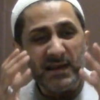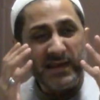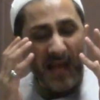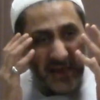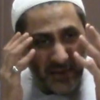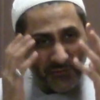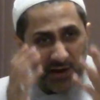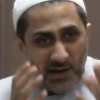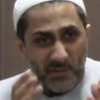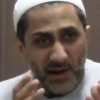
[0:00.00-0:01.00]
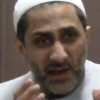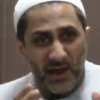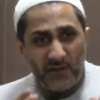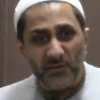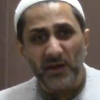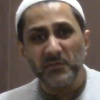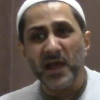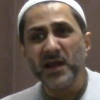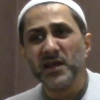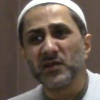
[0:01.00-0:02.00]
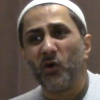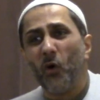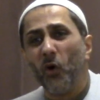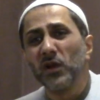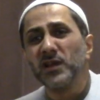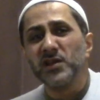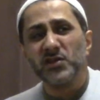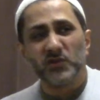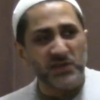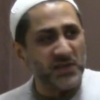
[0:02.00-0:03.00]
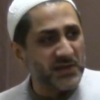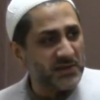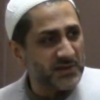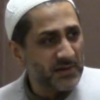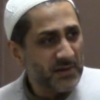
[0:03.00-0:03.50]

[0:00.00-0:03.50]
nullified my life, and made it wholly useless.